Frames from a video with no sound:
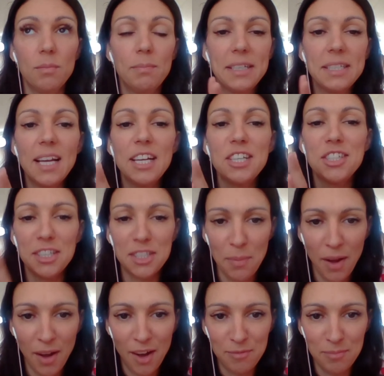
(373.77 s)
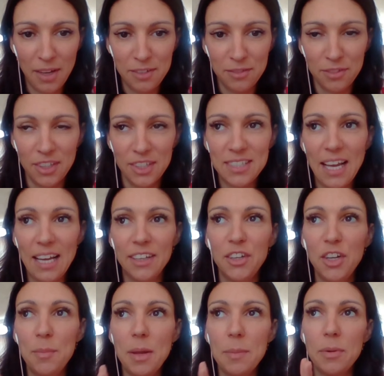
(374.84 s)
meditation is a part of mindfulness, and I
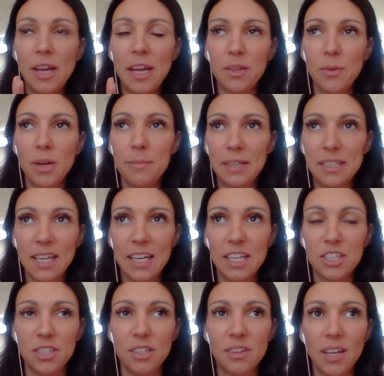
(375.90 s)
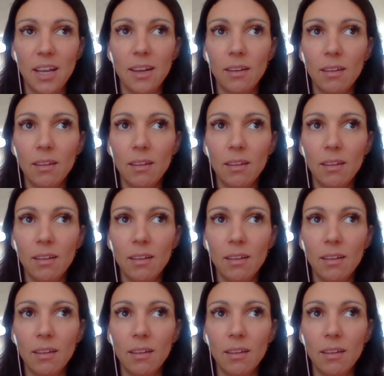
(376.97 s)
know people hear the word meditation and think,